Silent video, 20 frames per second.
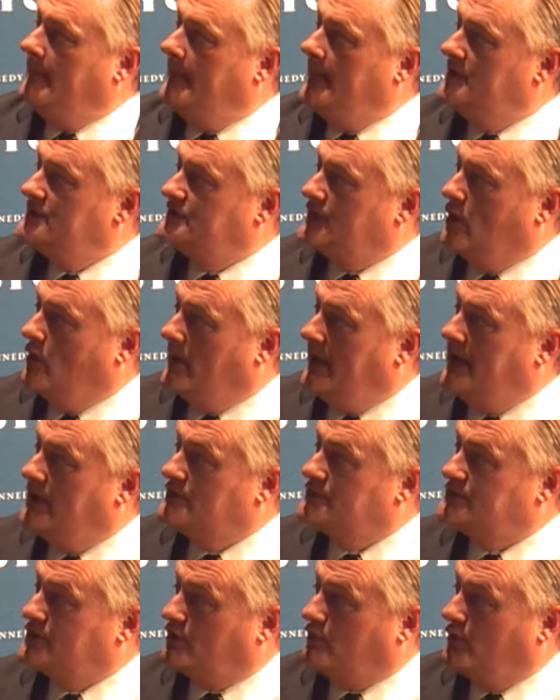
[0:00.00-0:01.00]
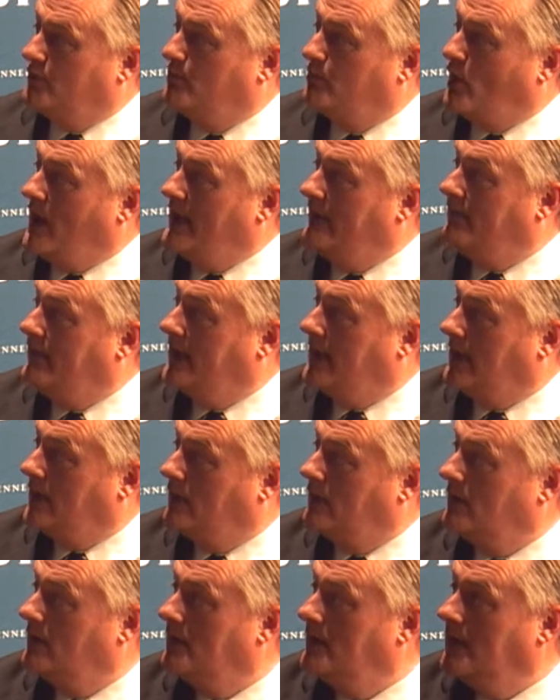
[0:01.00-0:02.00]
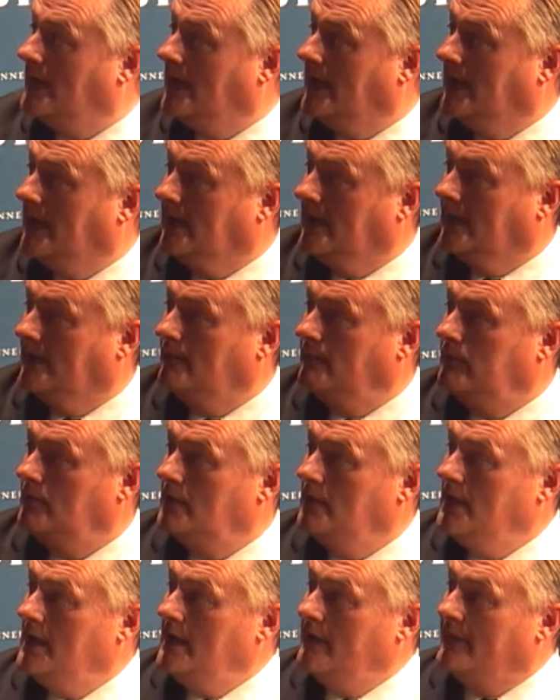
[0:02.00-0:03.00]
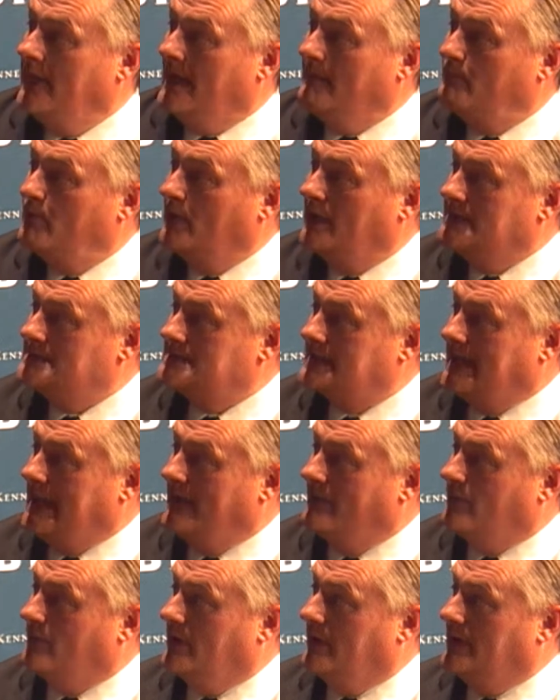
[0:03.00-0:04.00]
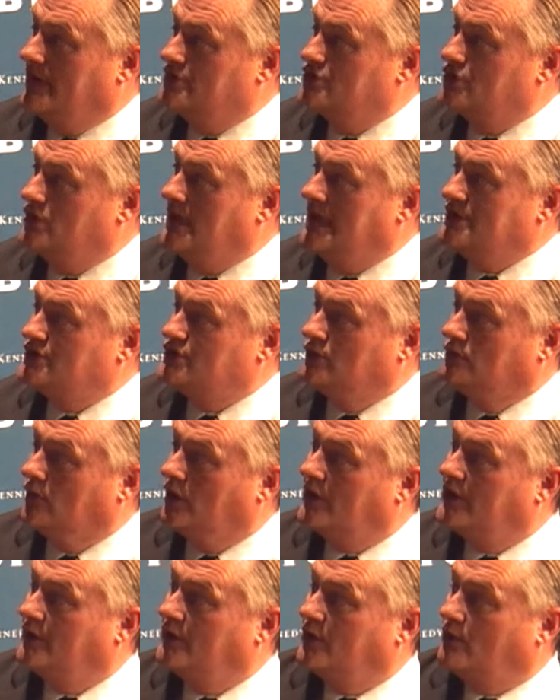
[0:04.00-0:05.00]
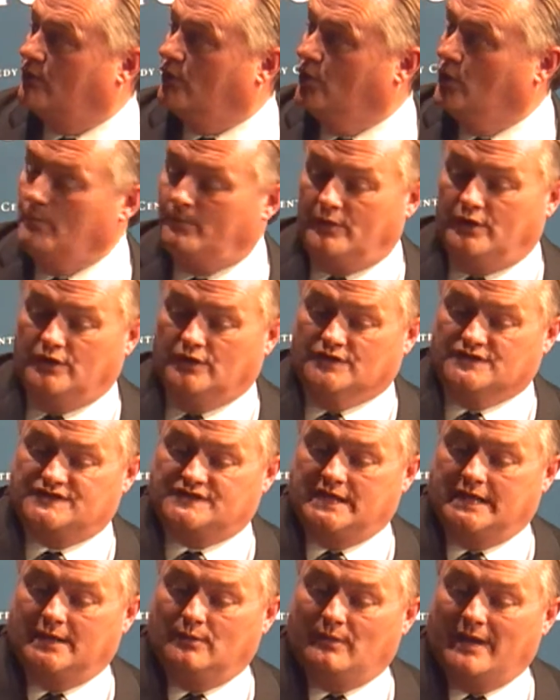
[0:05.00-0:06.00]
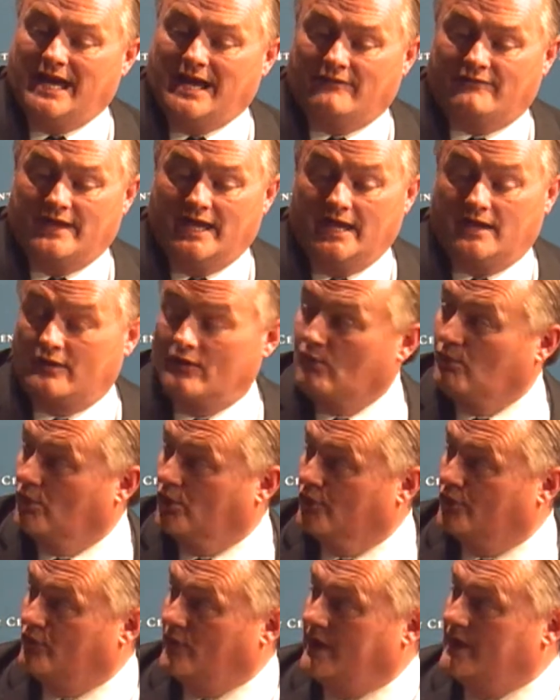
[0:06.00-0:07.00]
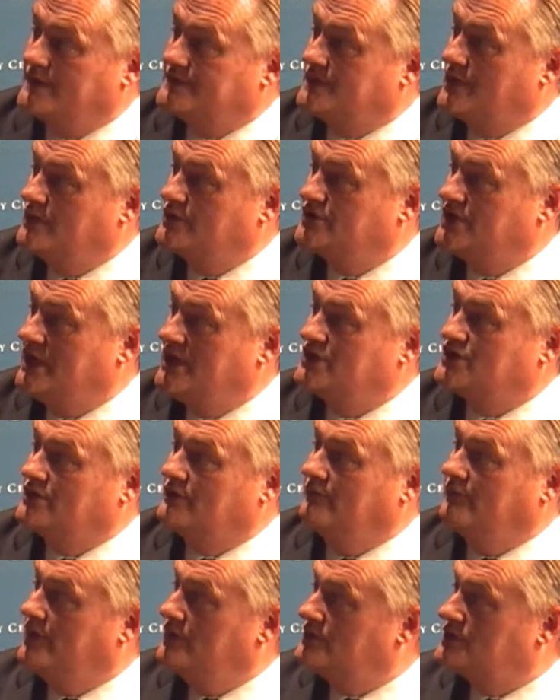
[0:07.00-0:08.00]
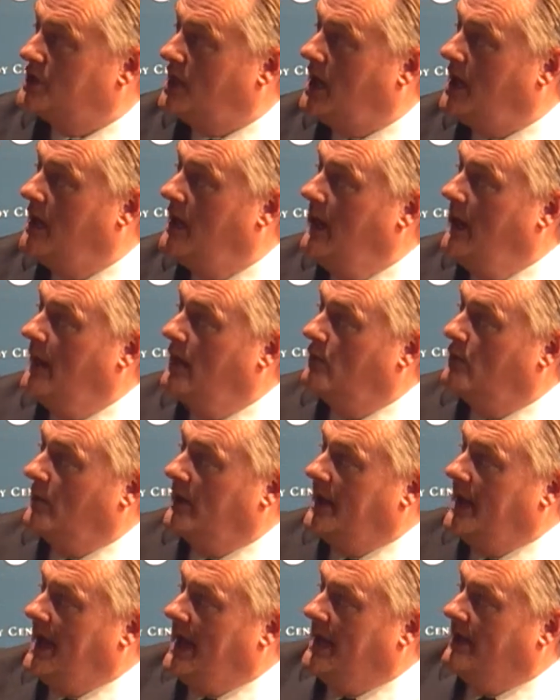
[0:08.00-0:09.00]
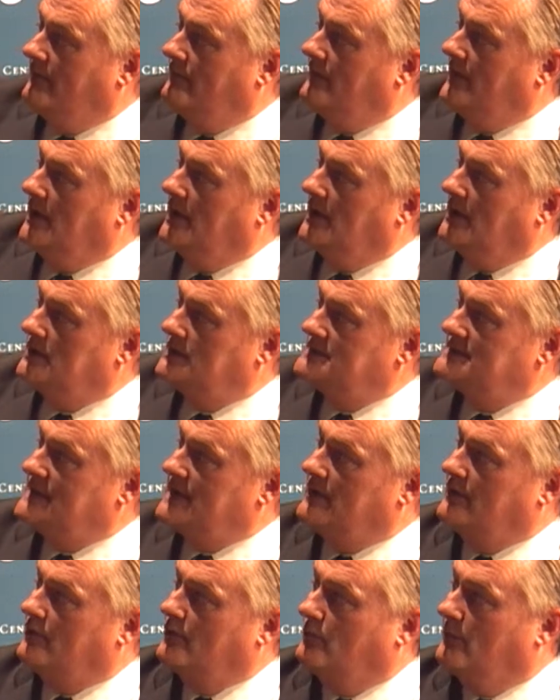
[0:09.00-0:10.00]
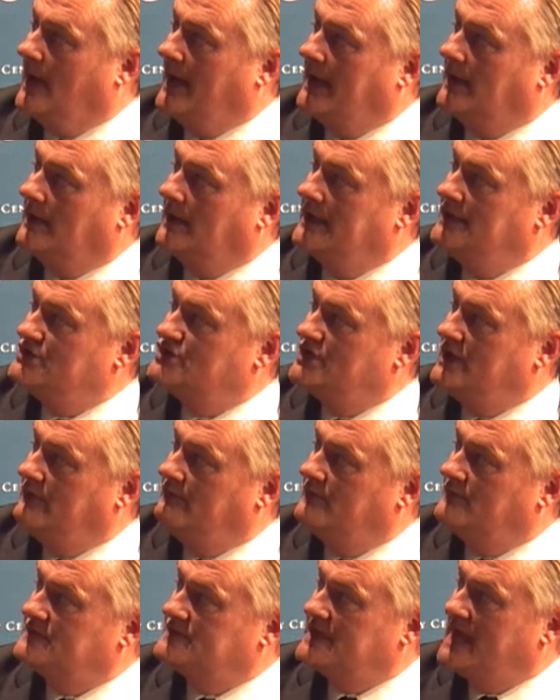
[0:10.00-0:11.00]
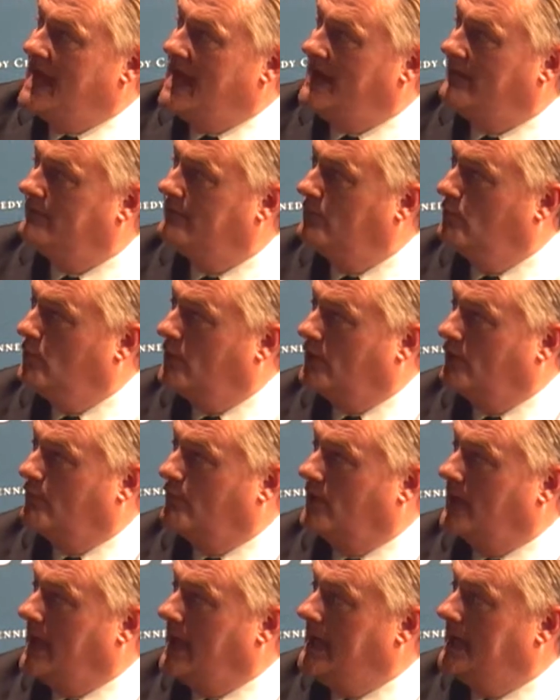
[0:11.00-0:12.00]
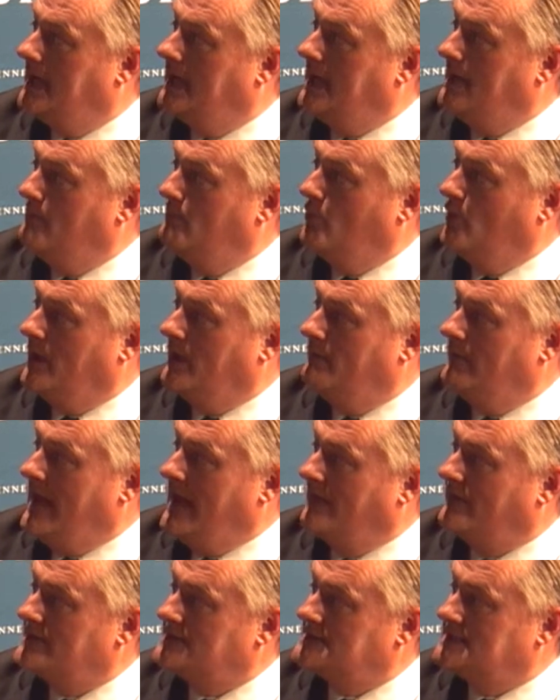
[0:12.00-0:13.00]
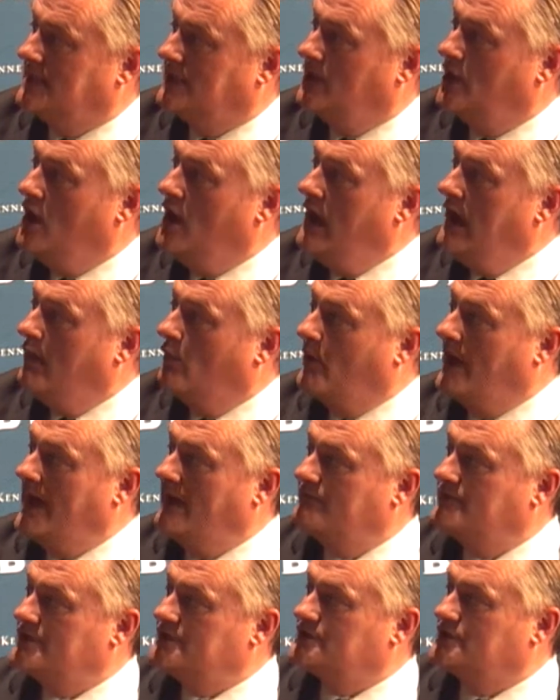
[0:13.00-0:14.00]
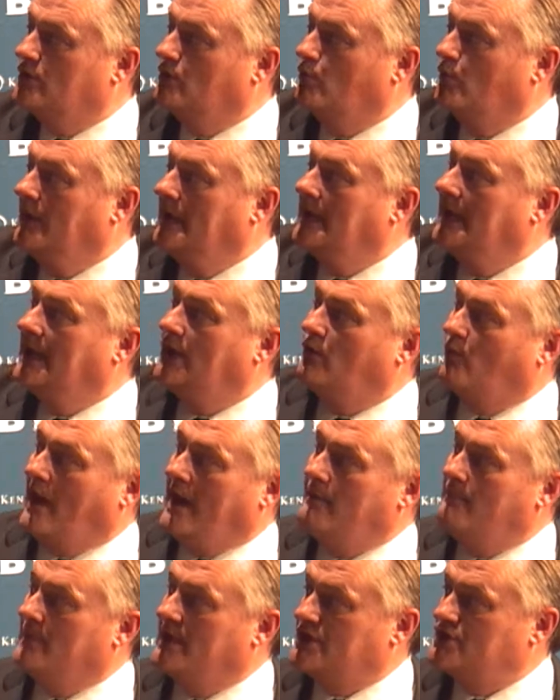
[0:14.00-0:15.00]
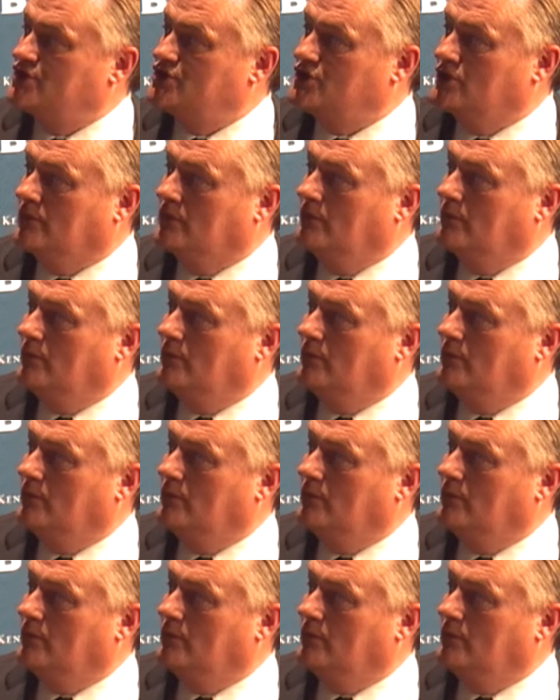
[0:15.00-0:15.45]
So here's the group right there. that put it together. And as you look at the group, you'll see we have the head of the World Trade Association of Utah. We have Senator Mike Lee's chief of staff, a wonderful guy named Boyd Matheson. We have just a really great mixture.